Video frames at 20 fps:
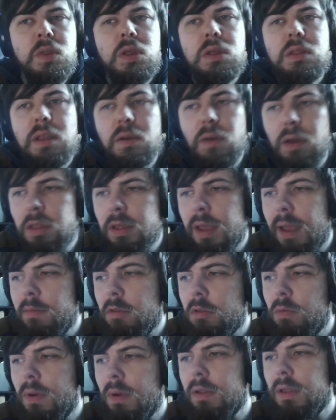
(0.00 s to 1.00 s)
There are other
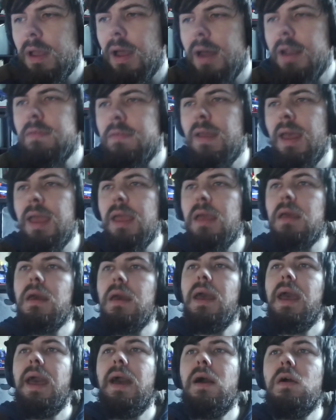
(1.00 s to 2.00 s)
games as well that kind of take
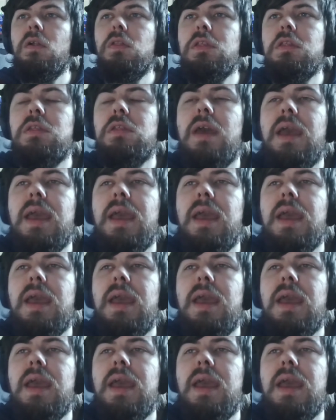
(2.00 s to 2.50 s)
health as